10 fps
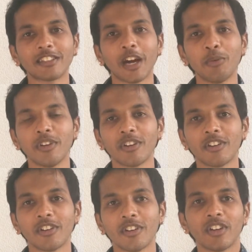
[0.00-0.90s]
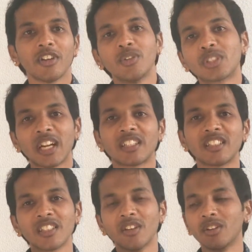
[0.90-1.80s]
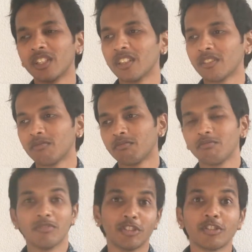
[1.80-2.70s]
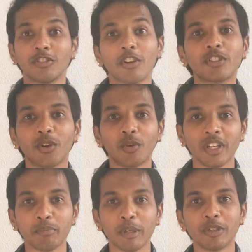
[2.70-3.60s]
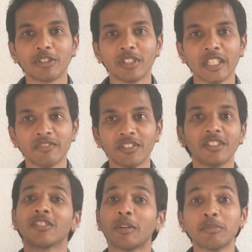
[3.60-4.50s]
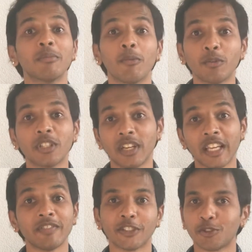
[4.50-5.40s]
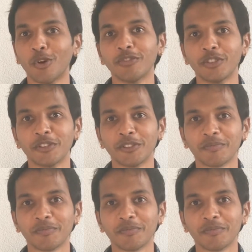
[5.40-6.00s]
sound, you start thinking, okay, this is not the only purpose in life. There's something more that life has to offer.